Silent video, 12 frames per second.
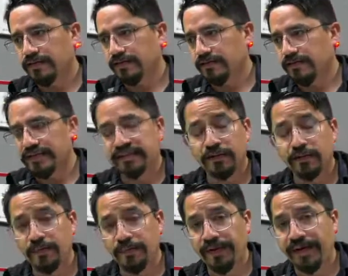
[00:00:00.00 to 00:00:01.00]
the
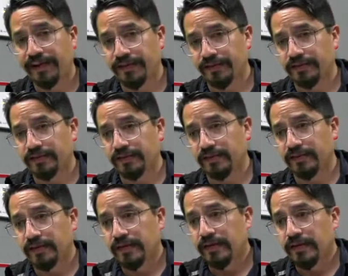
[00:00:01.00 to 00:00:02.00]
circuit breakers,
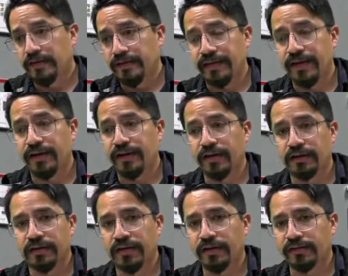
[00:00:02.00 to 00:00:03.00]
they are not
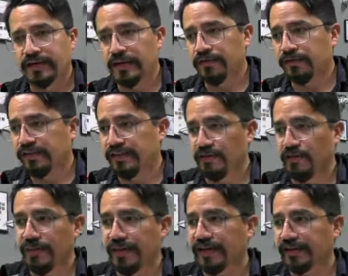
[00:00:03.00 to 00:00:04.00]
locked out. The circuit
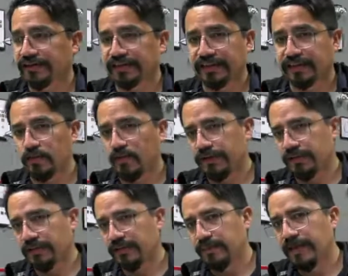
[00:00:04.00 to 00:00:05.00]
breakers are the one
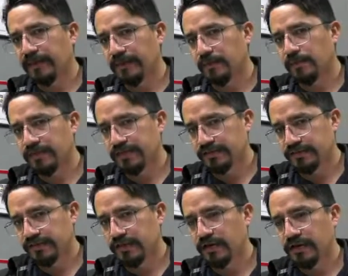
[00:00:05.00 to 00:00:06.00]
on the back that we
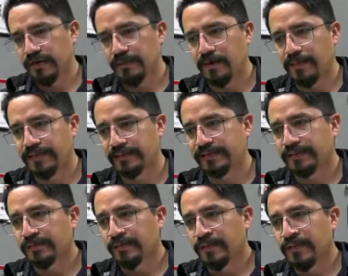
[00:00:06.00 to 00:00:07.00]
saw in a moment.
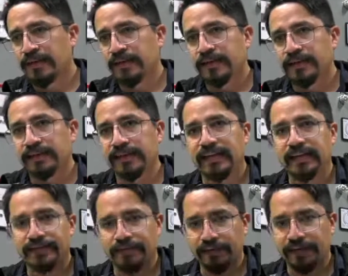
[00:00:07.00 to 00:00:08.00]
They
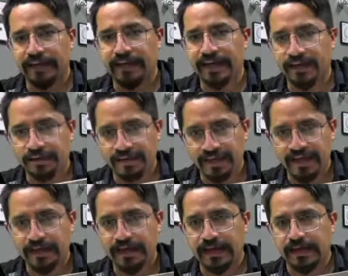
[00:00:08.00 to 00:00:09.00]
have to be healthy
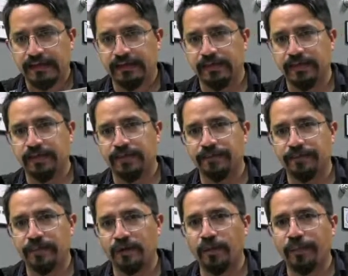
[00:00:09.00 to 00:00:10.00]
and
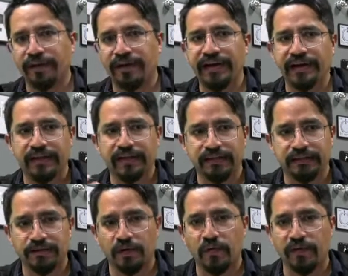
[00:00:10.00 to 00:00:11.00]
operating,
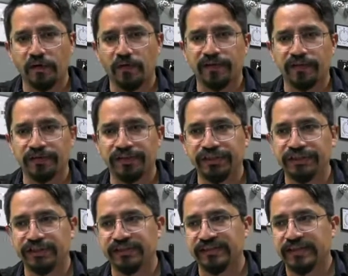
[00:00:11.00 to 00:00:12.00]
in normal
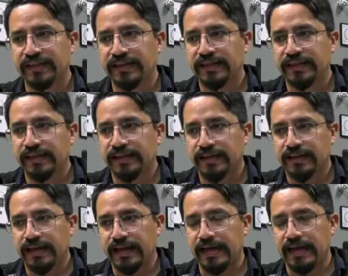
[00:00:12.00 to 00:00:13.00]
conditions,
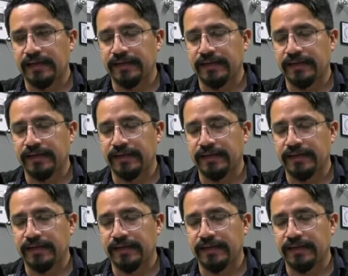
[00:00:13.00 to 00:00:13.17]
and